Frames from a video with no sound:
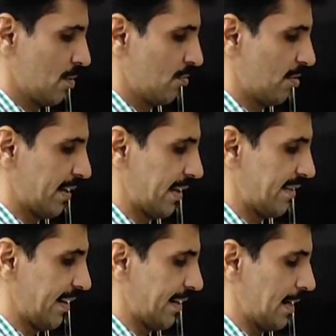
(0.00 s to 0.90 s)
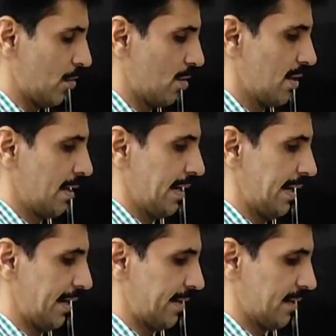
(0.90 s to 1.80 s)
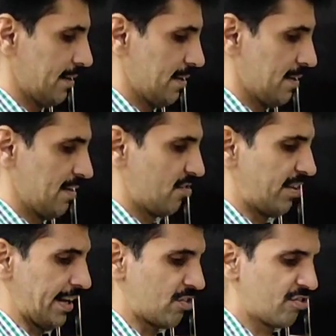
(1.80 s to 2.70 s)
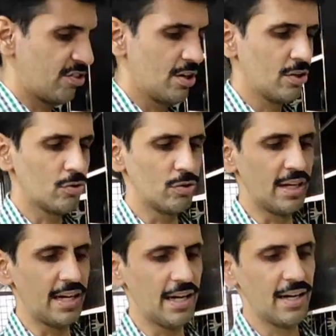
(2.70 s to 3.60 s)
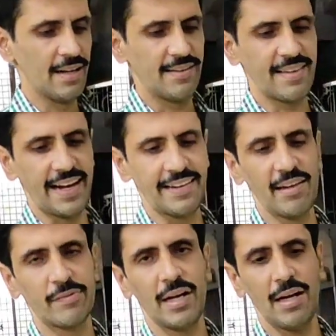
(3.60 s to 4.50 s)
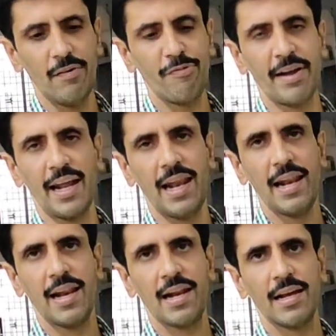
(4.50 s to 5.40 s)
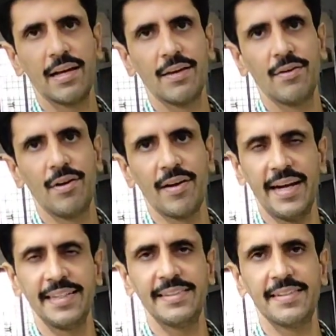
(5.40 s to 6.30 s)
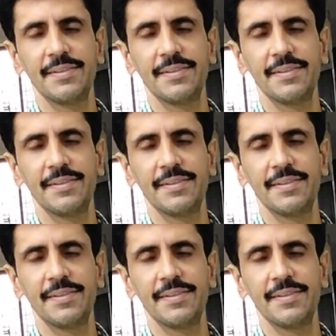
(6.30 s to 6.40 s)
So you can check it out. It sticks to the sides of the funnel. Alright?